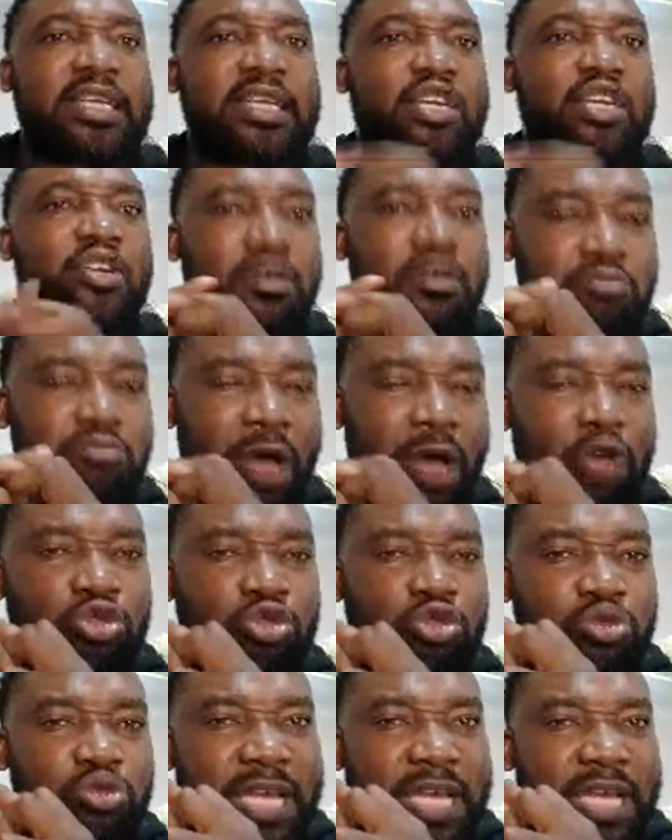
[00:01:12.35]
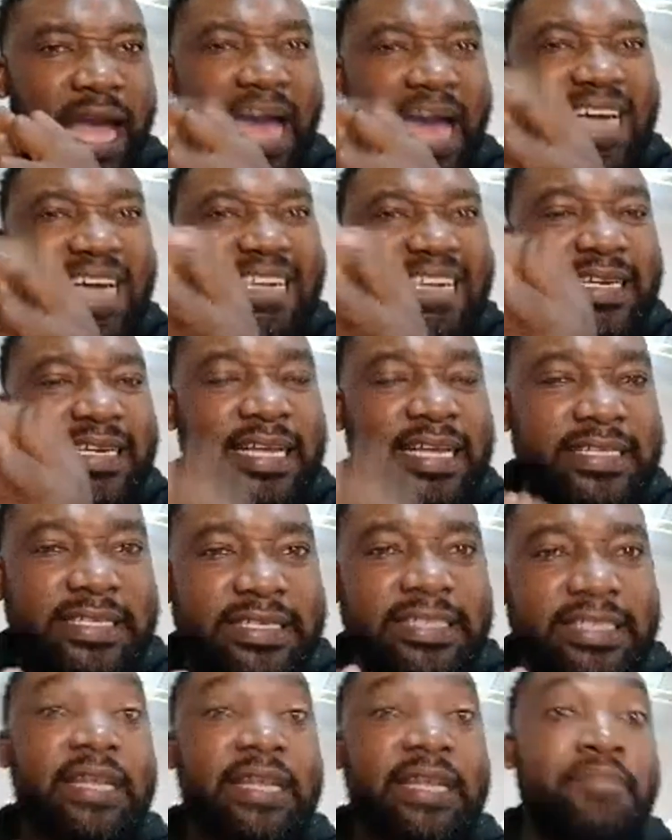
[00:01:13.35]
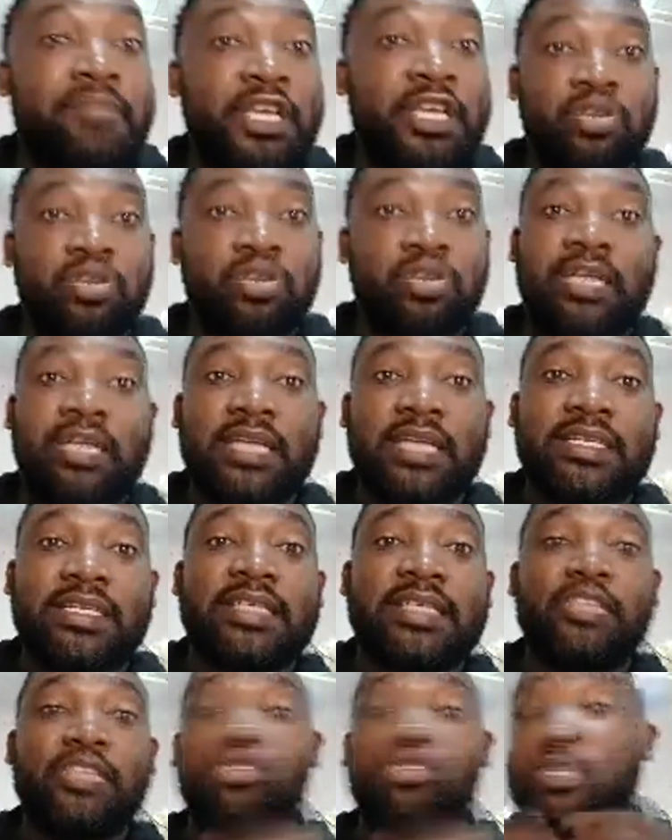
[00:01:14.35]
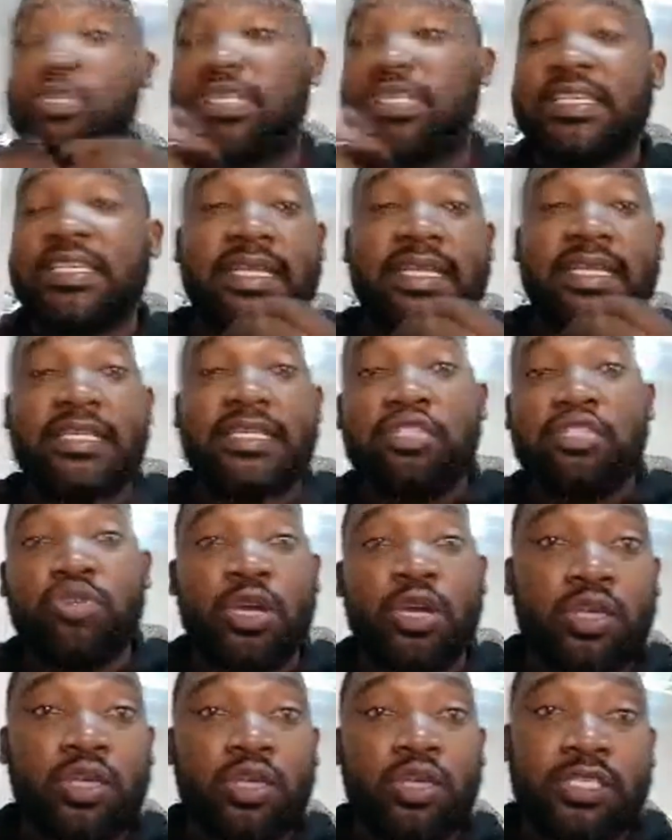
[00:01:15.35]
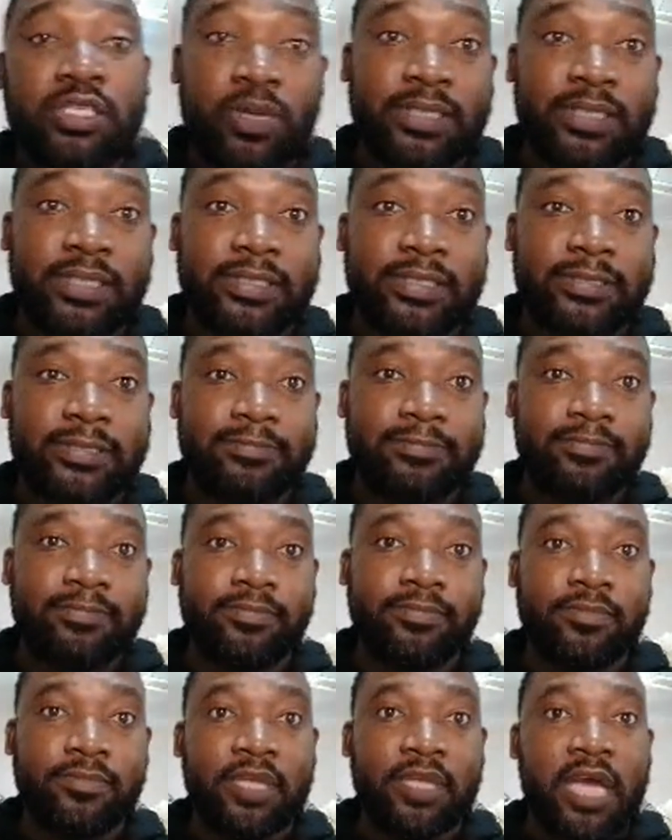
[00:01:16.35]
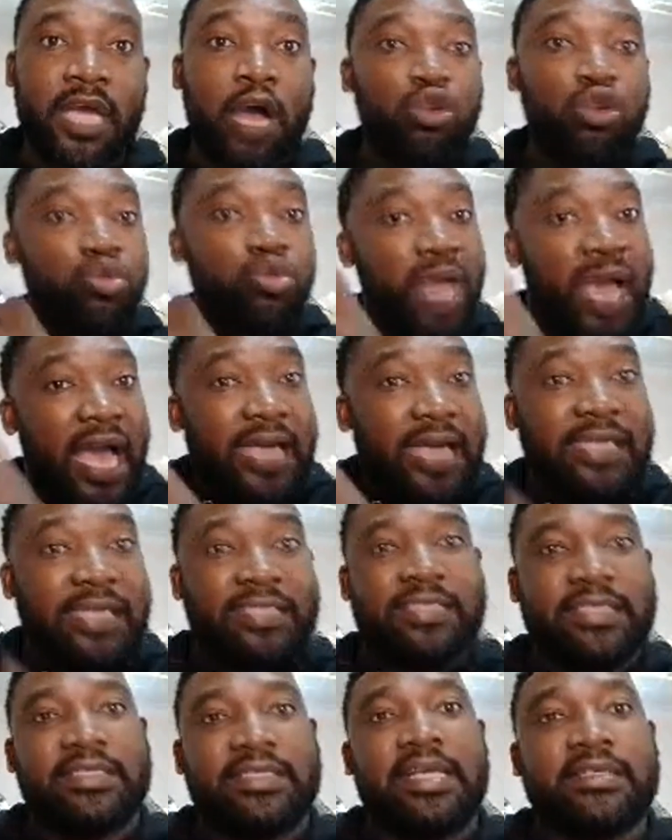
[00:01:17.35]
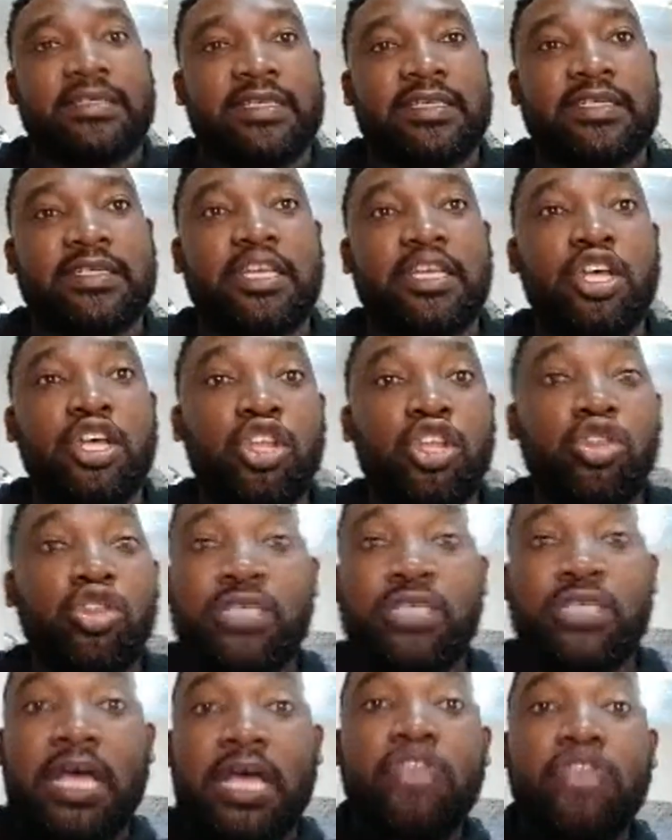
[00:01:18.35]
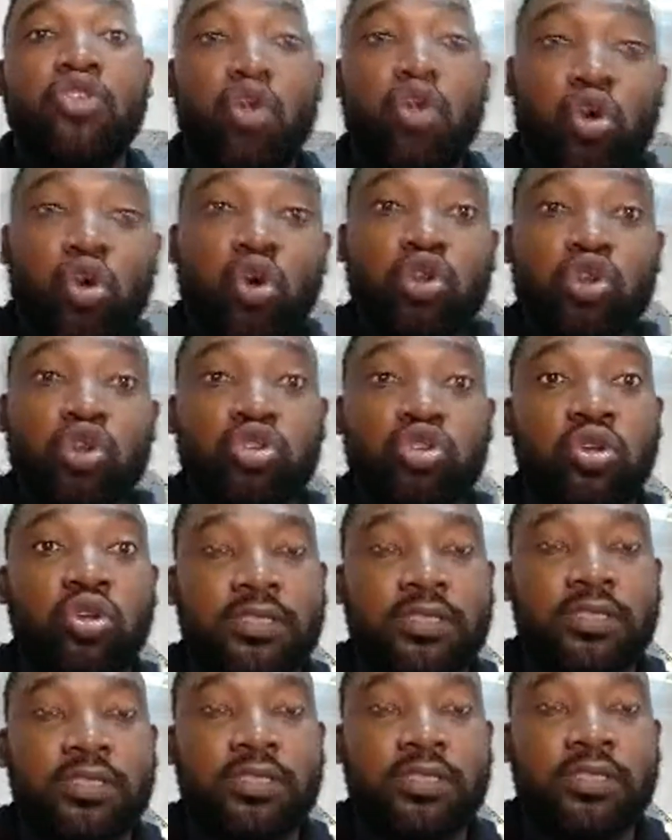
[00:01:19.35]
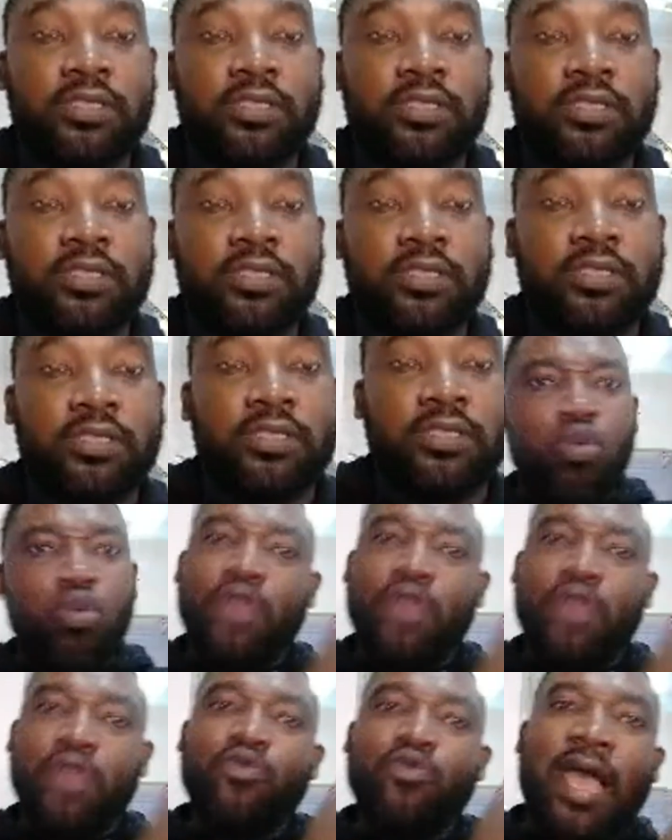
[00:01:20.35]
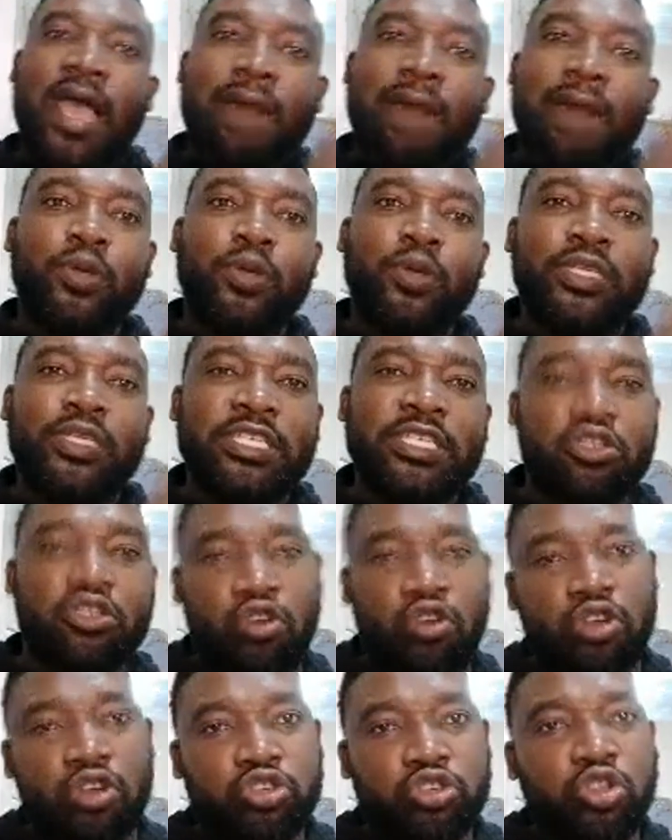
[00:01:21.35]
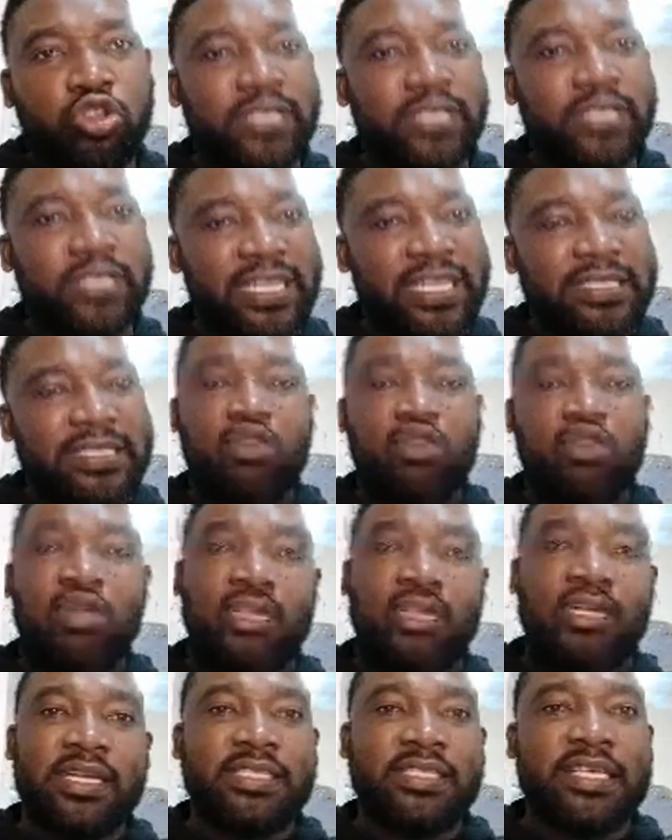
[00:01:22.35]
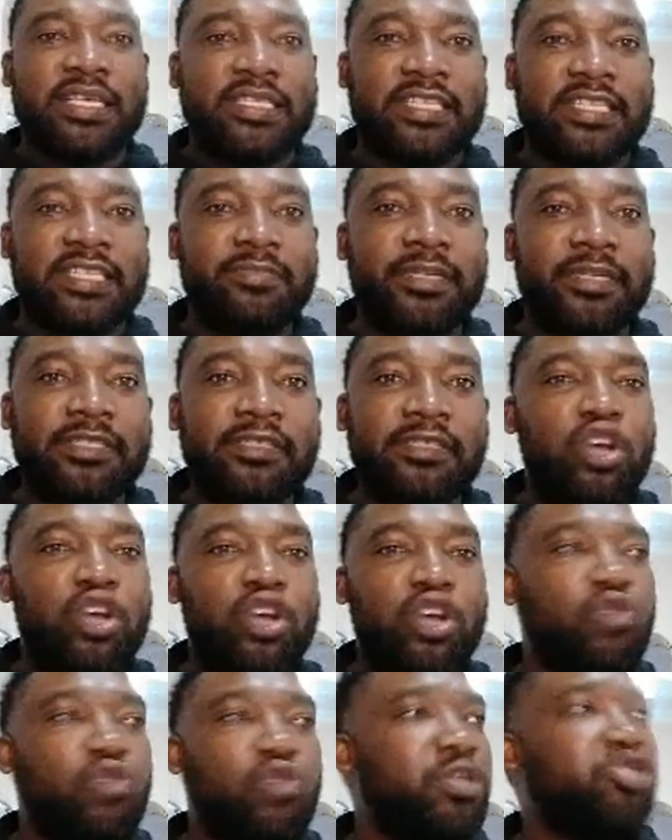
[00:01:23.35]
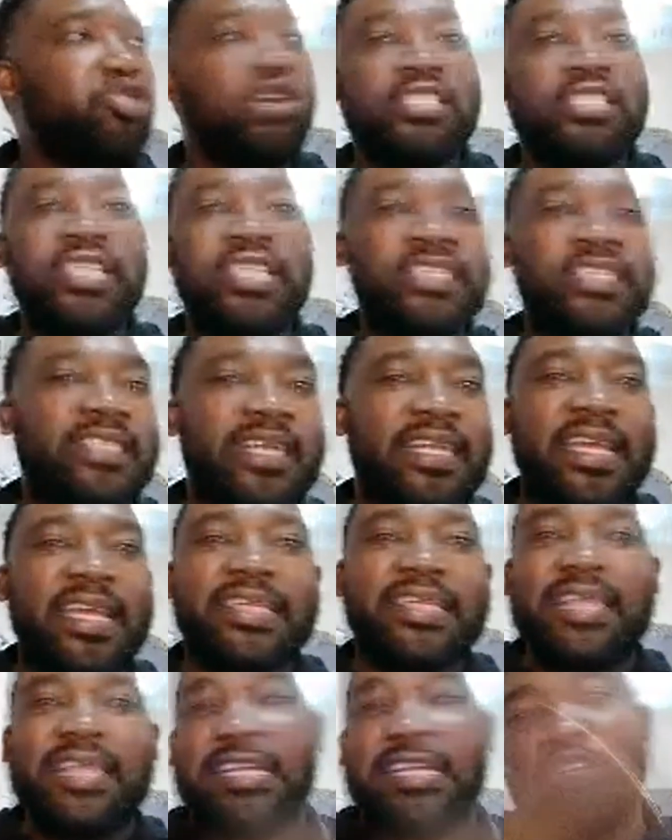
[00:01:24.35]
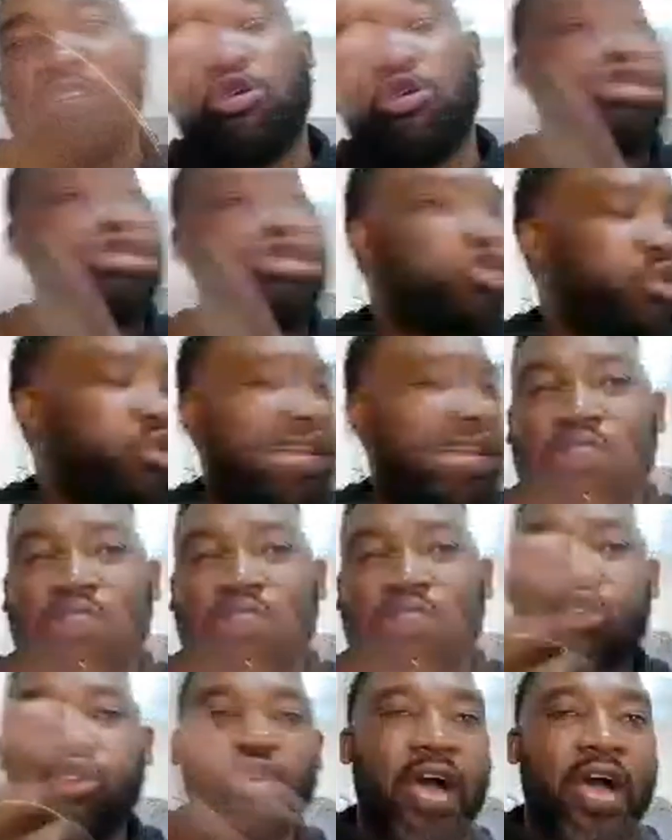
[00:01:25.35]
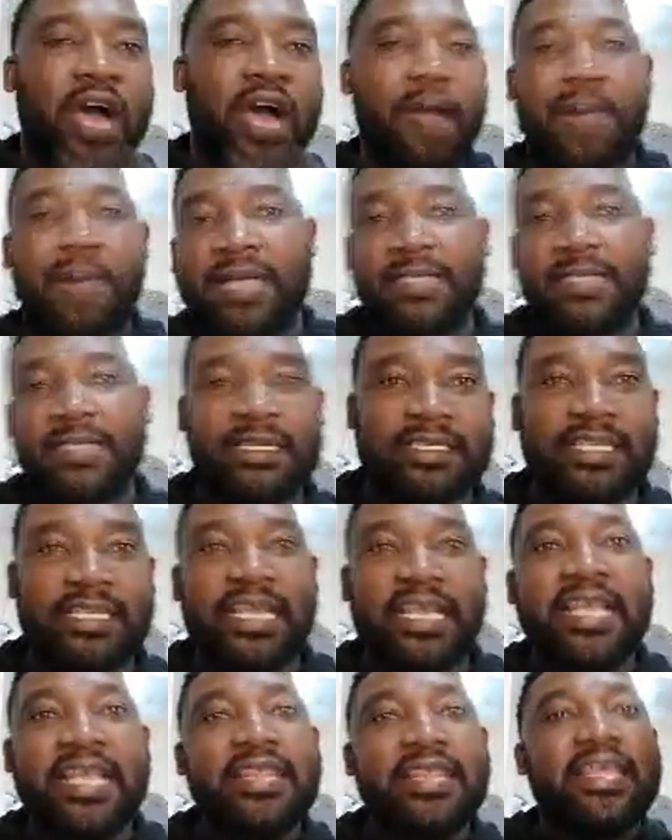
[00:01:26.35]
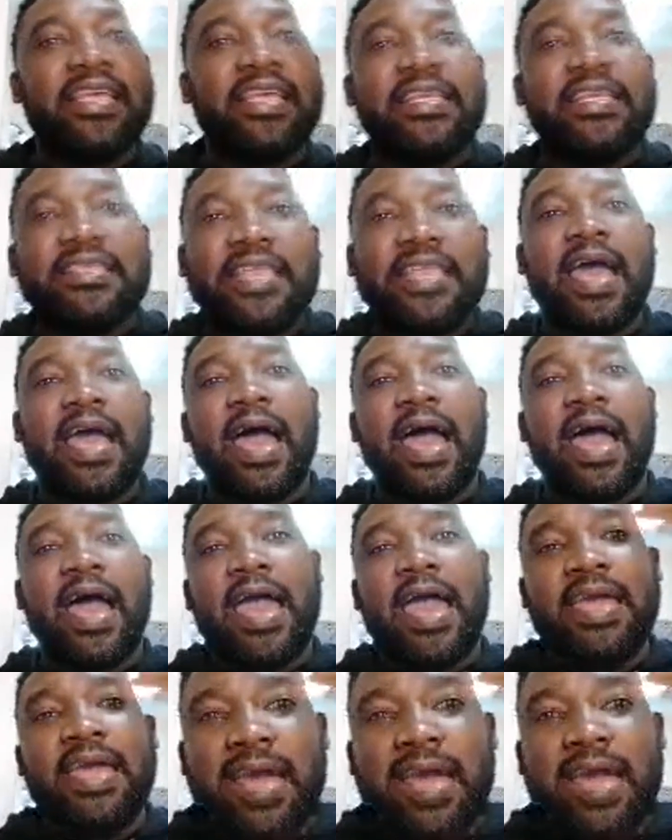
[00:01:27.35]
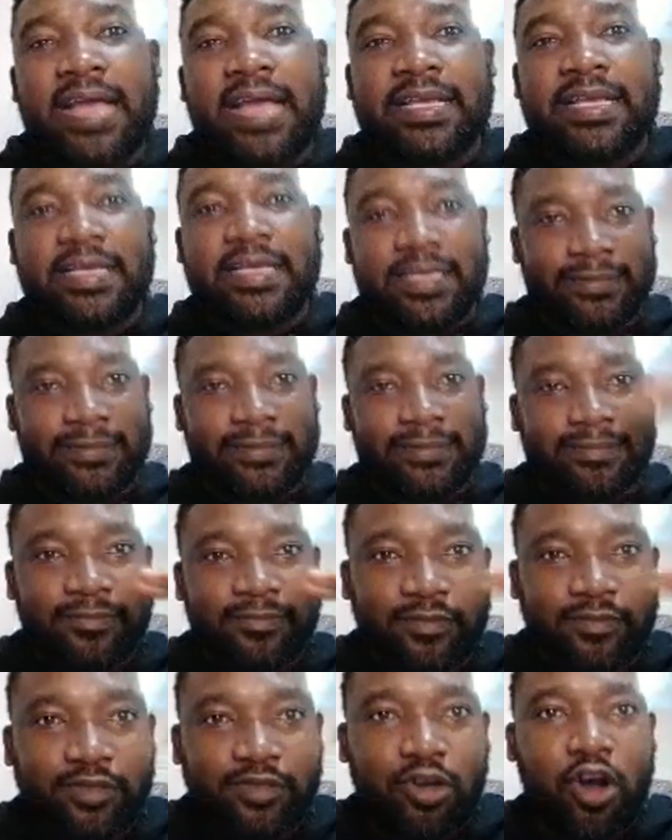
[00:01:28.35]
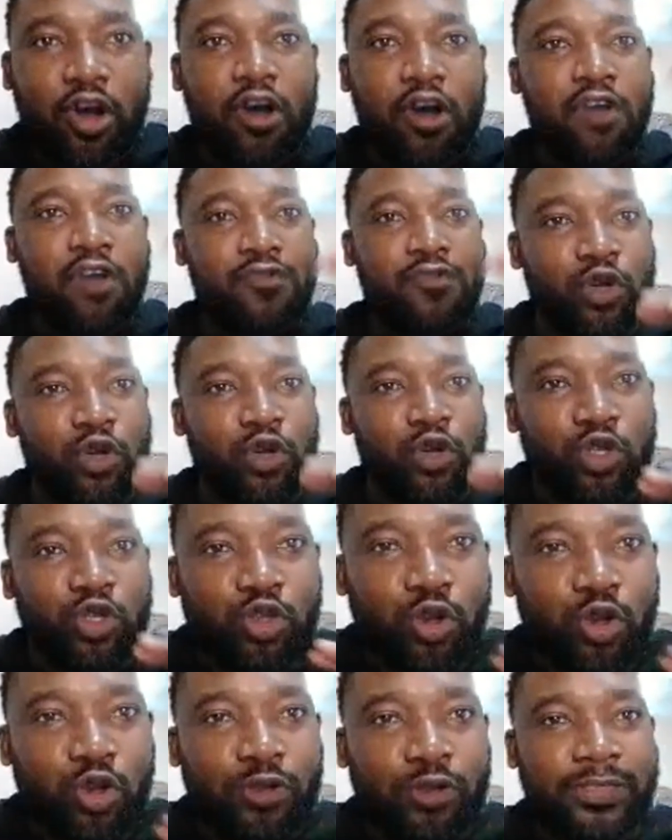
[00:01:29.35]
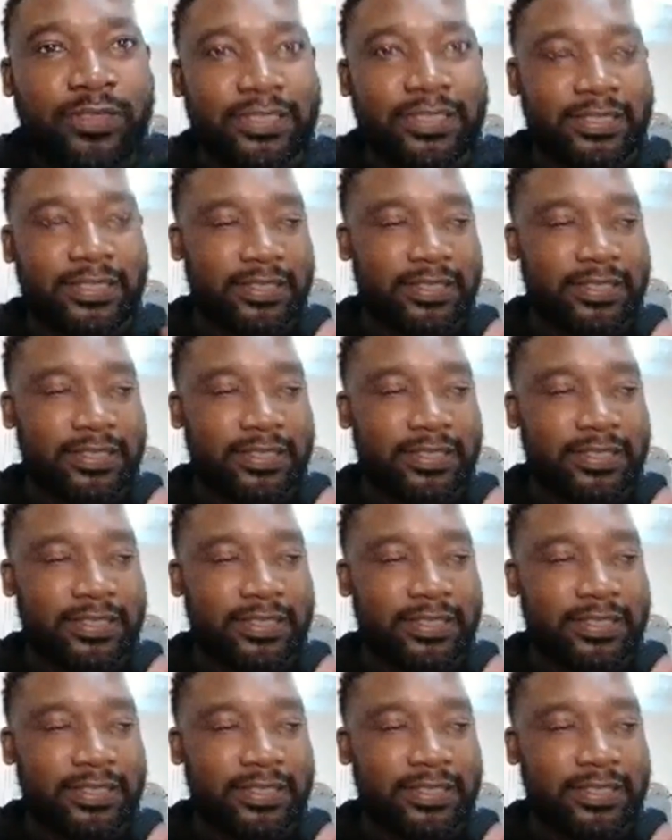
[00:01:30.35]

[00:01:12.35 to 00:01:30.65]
How do we arrest it and make sure that it does not translate into a consequence? How do we arrest this hazard? Those are your controls. Now, when we are putting controls, let's say on the risk assessment, we don't just select any control and throw haphazard. There is a hierarchy of controls.